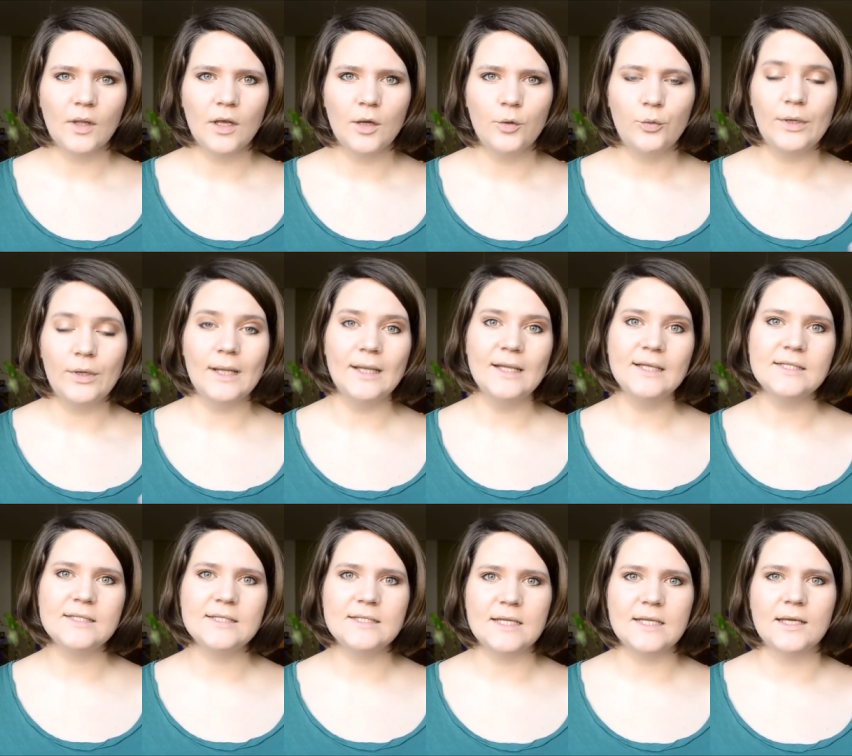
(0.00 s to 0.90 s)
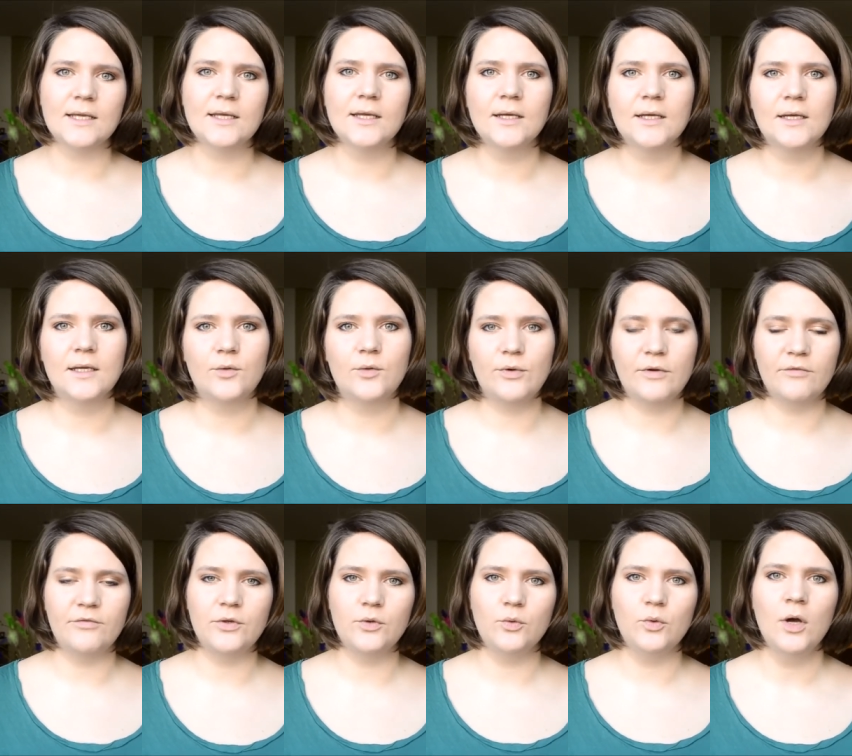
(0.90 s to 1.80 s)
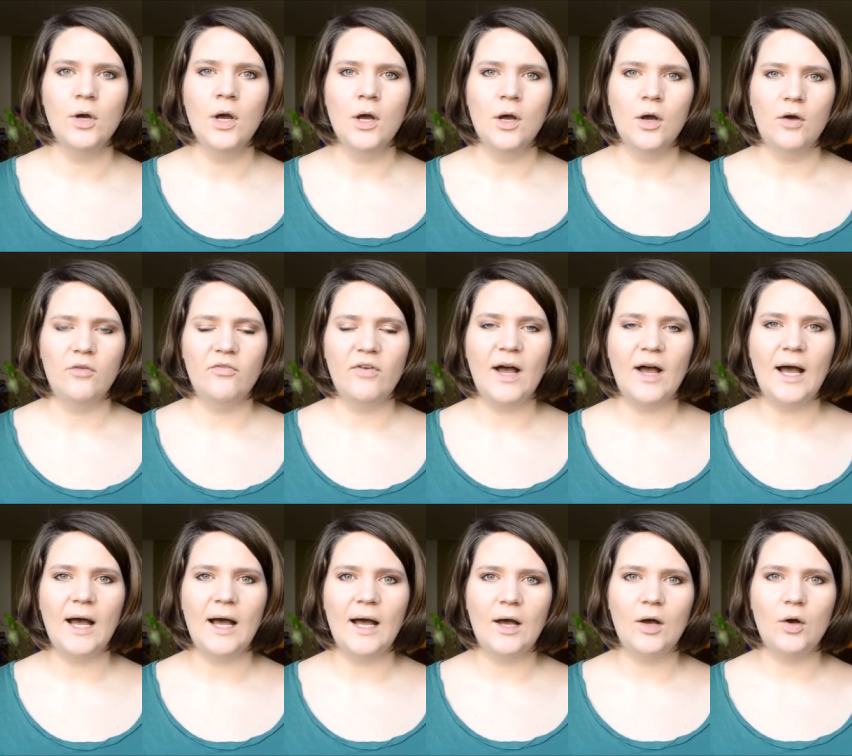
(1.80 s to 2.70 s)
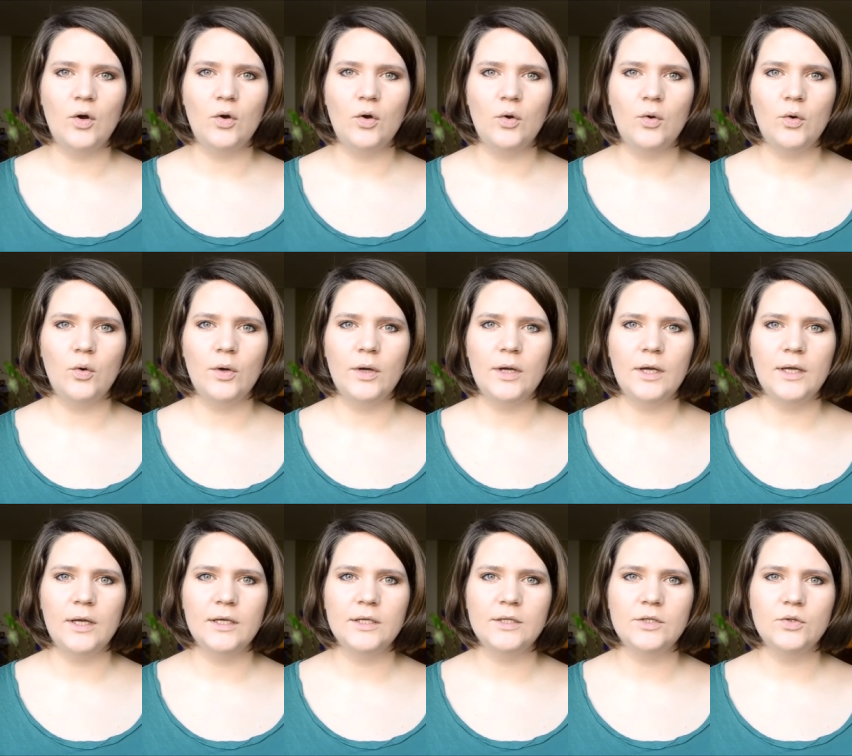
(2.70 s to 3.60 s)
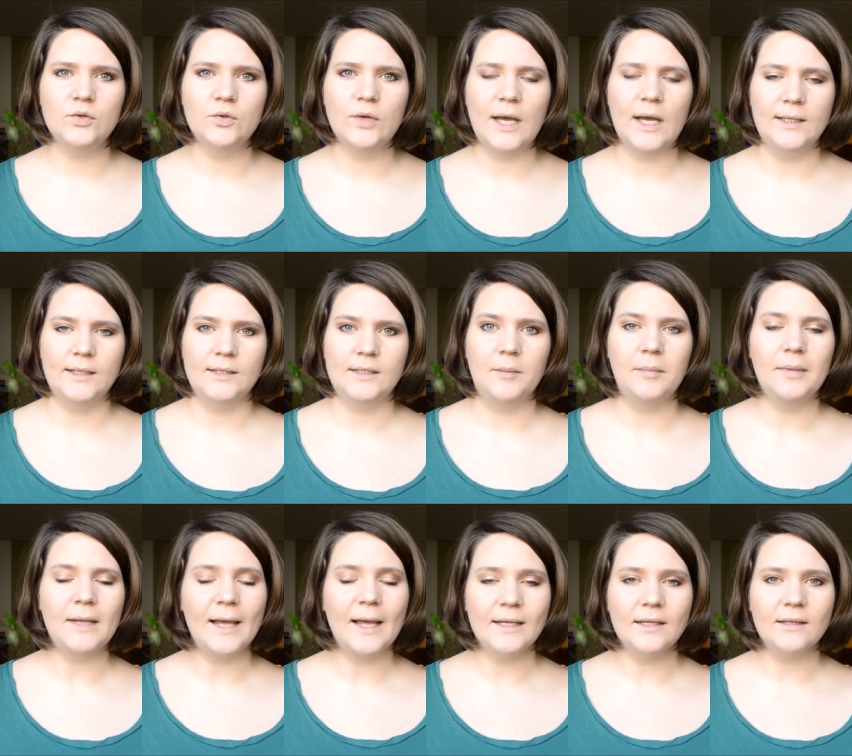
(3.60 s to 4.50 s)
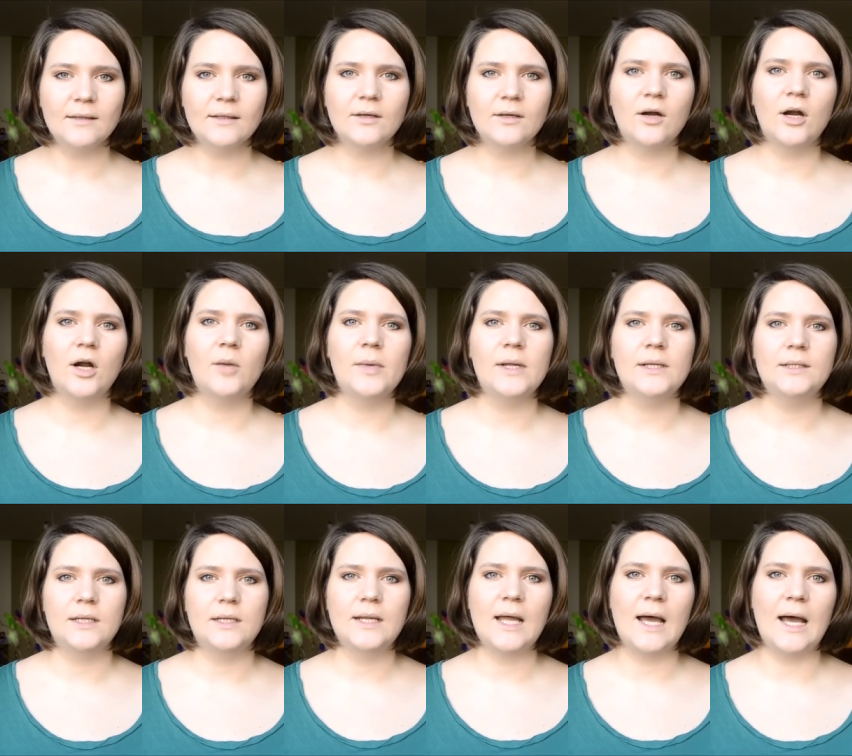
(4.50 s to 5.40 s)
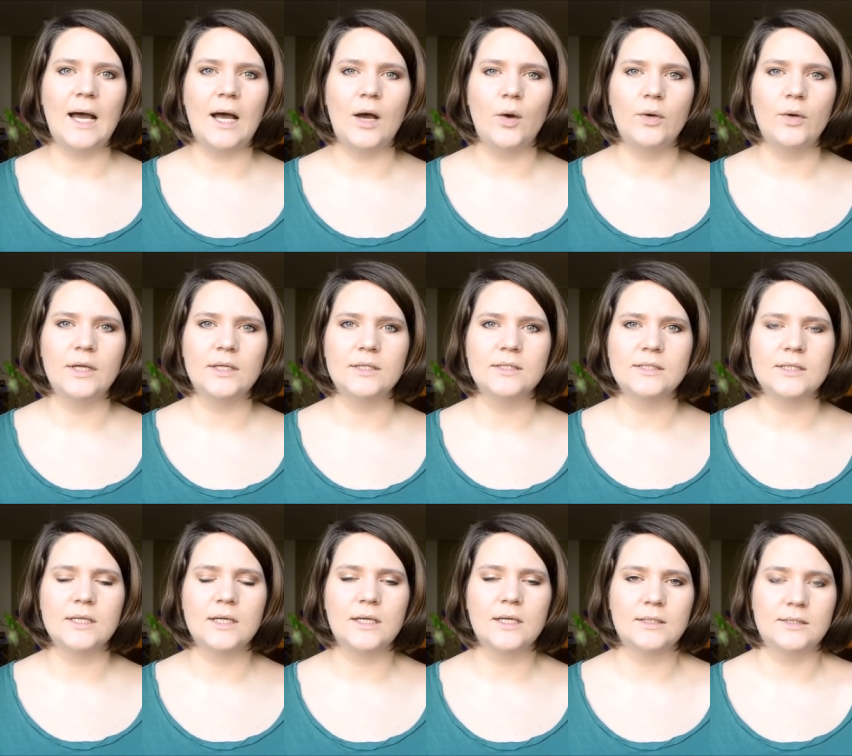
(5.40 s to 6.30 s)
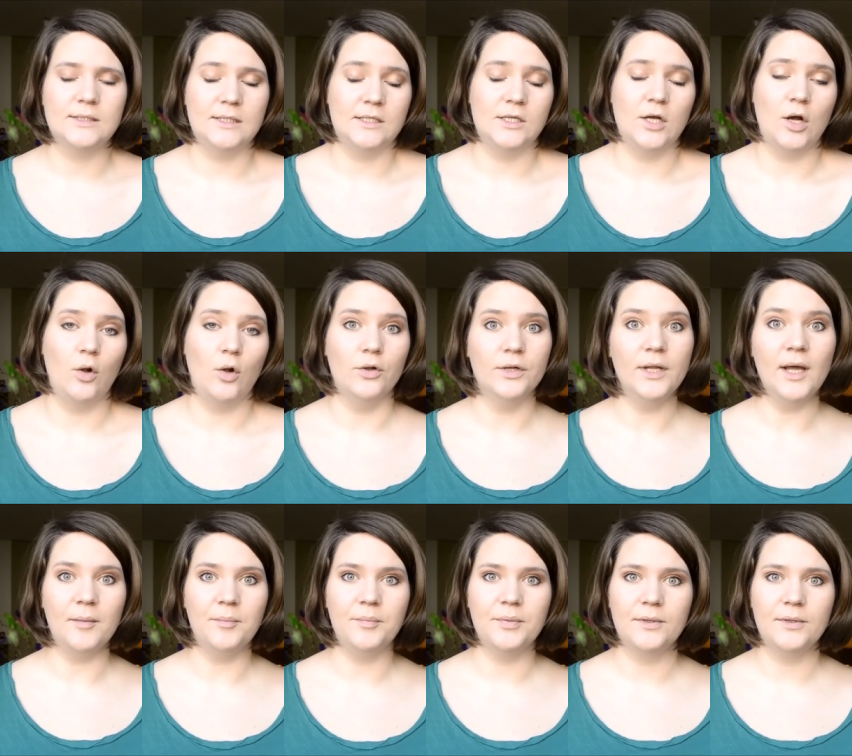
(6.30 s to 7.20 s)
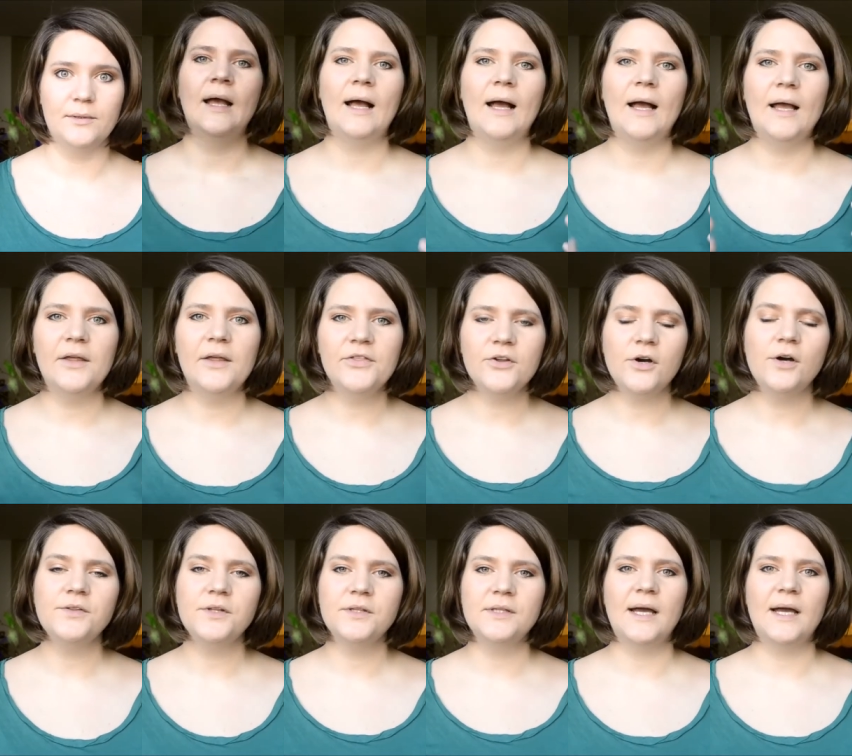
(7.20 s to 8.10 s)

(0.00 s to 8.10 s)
realistic review of how you ended up liking the garment and how it did hold up. I thought that